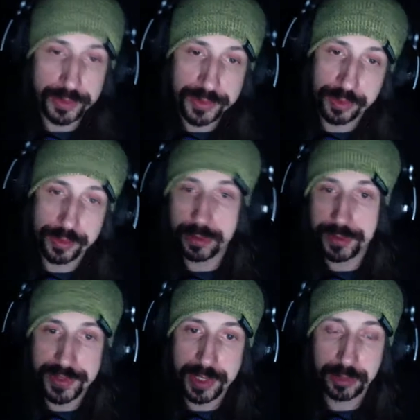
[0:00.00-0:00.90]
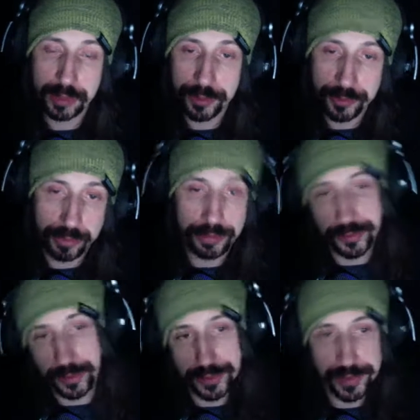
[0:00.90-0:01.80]
Surgical sterilization was
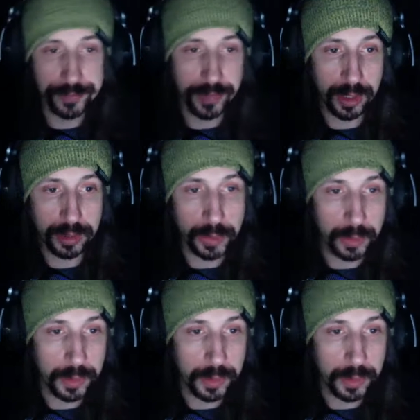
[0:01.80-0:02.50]
justifiable,